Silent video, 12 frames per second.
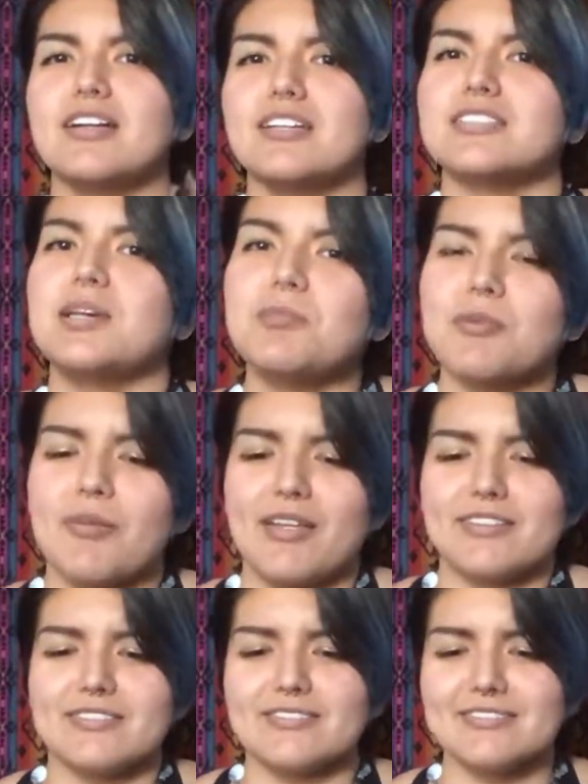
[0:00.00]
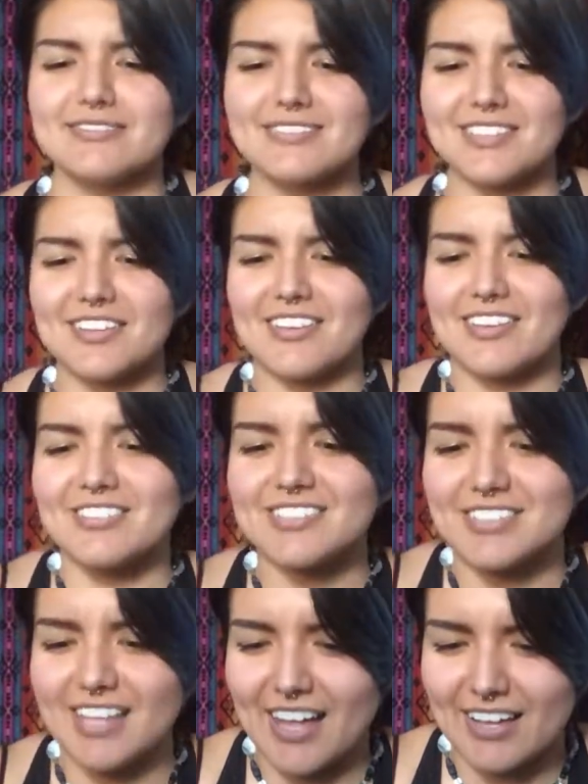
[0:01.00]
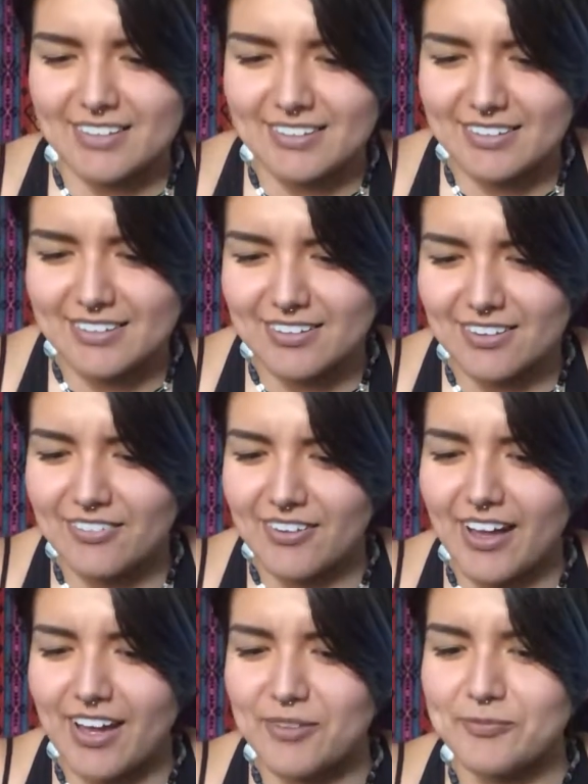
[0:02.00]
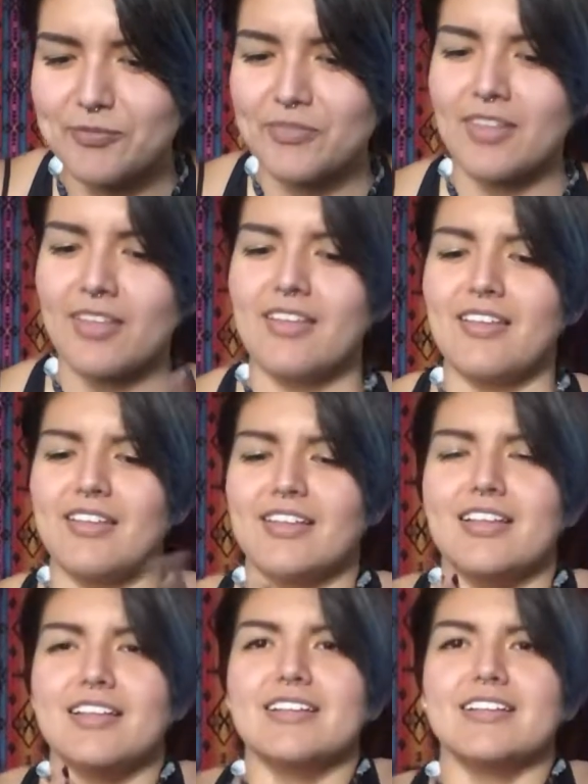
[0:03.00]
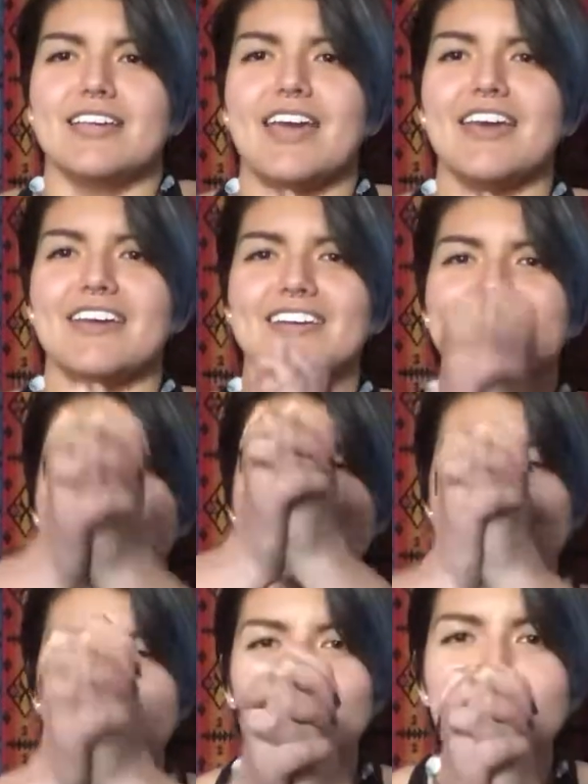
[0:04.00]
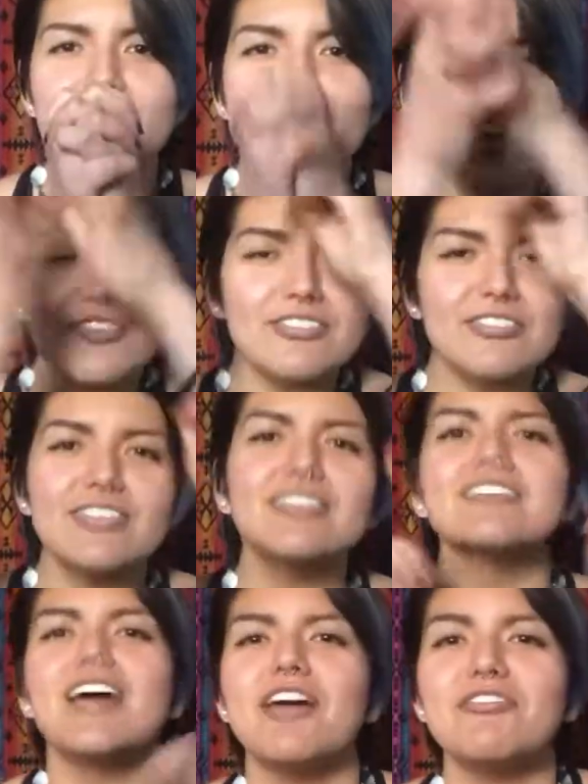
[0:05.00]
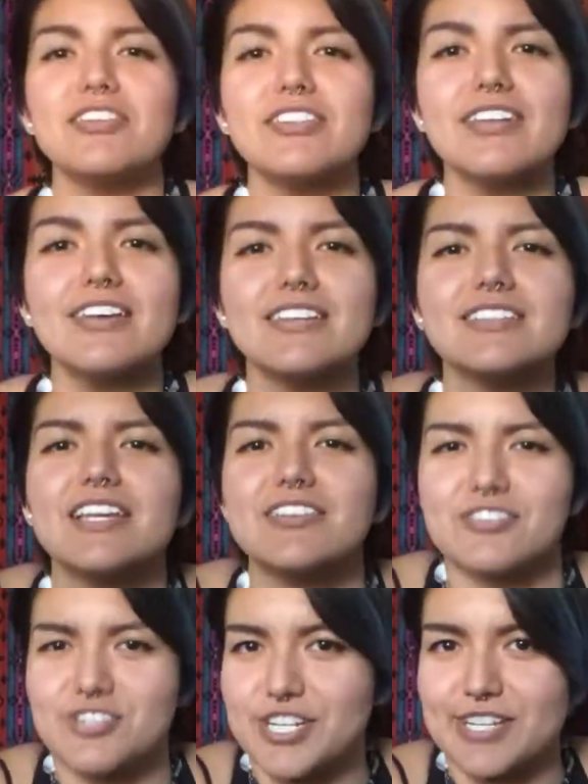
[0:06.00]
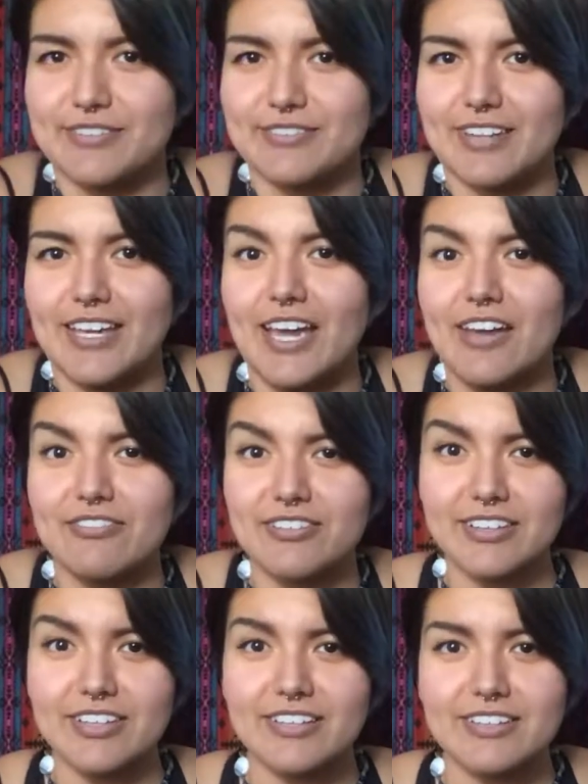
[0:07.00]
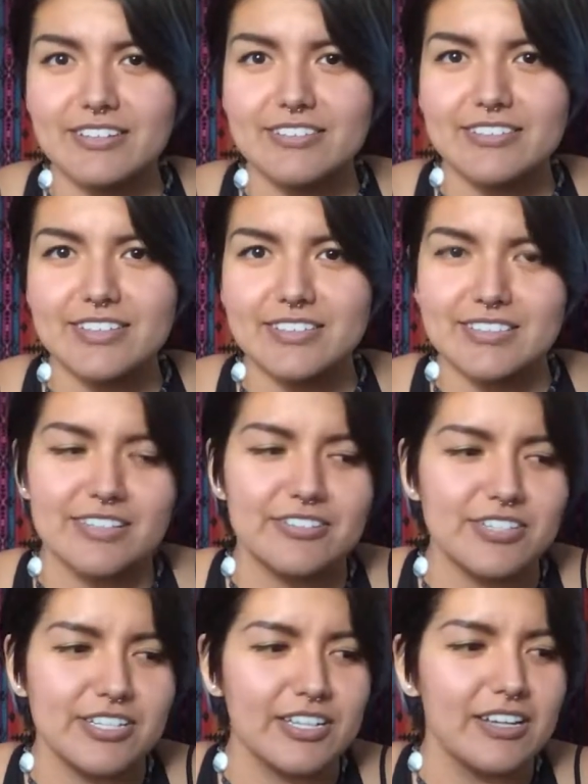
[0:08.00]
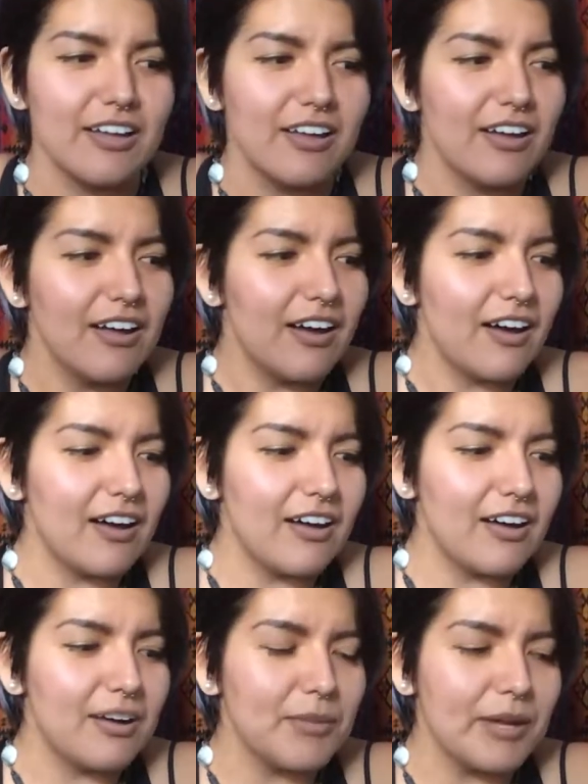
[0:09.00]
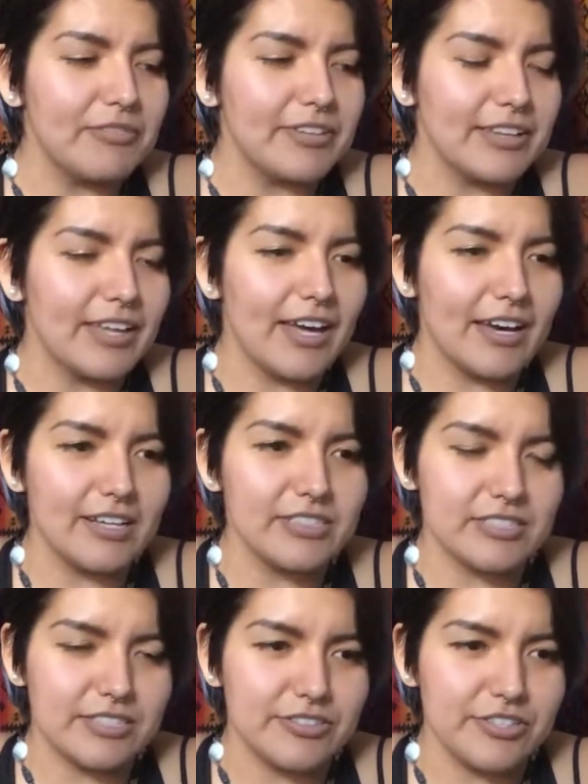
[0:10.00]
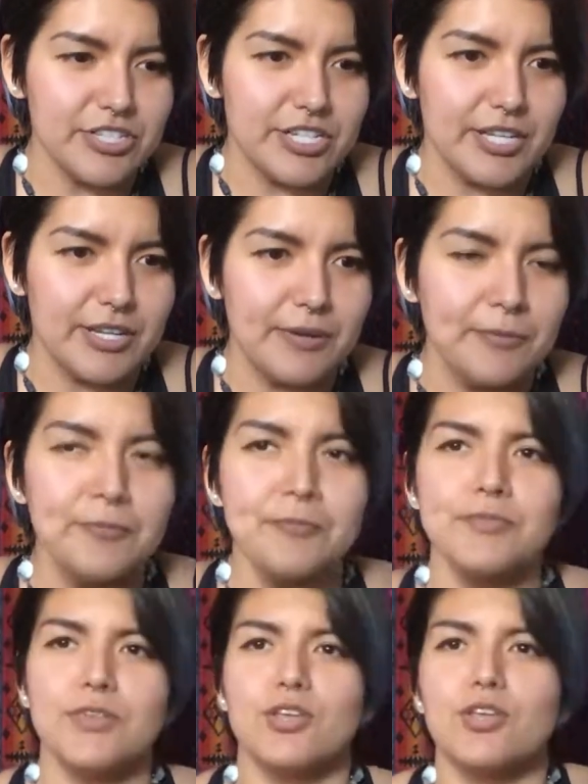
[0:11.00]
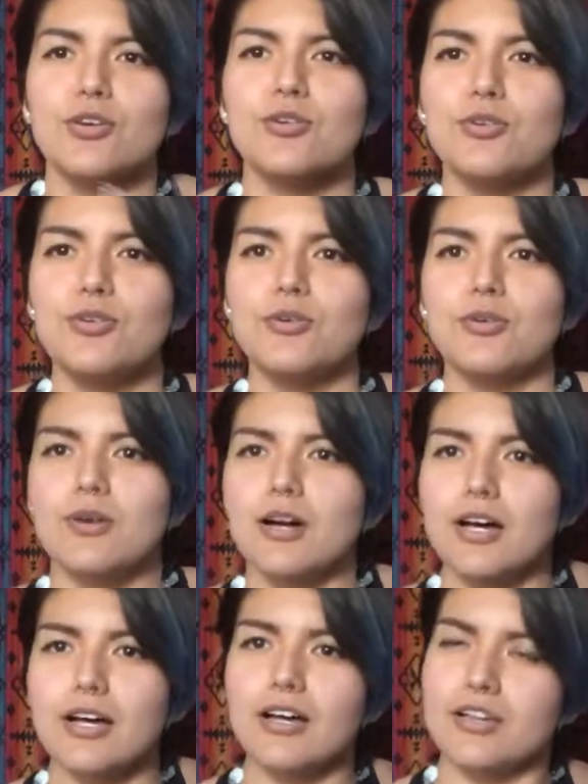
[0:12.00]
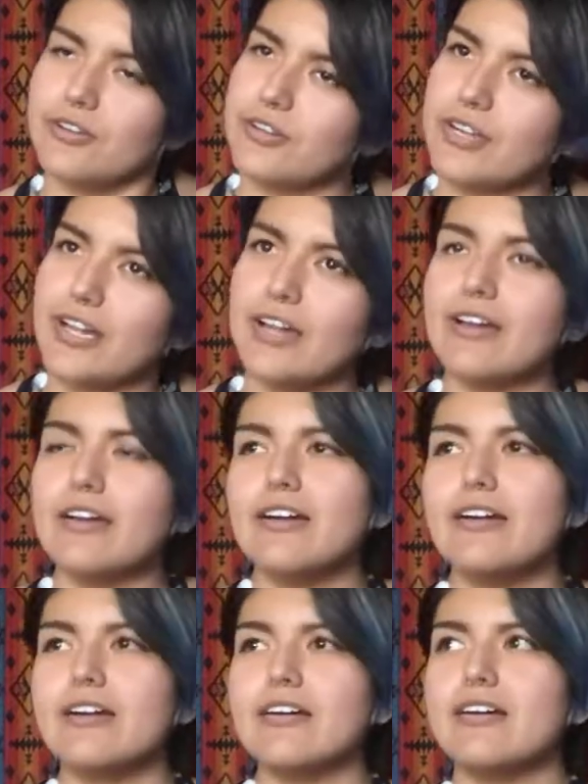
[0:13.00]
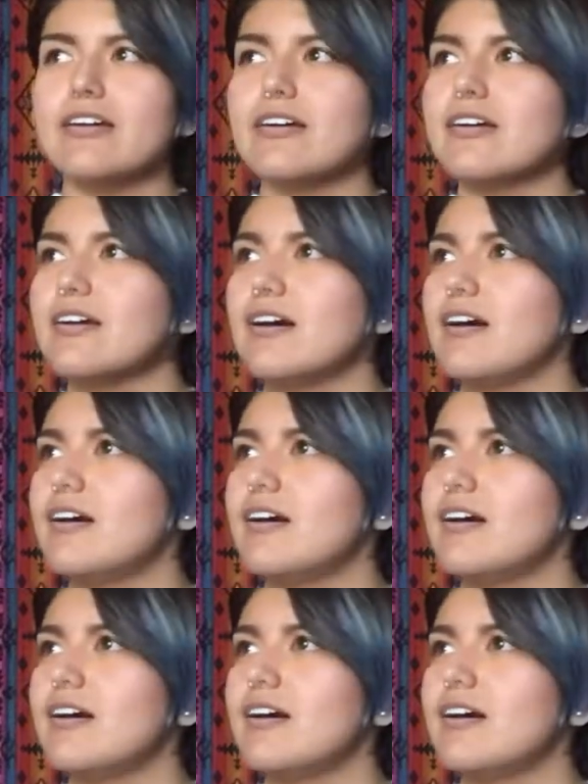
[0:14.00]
supplement. So there's that. All right. Okay, starting off, everything is energy. Like everything literally is energy. Everything has energy. Your hair,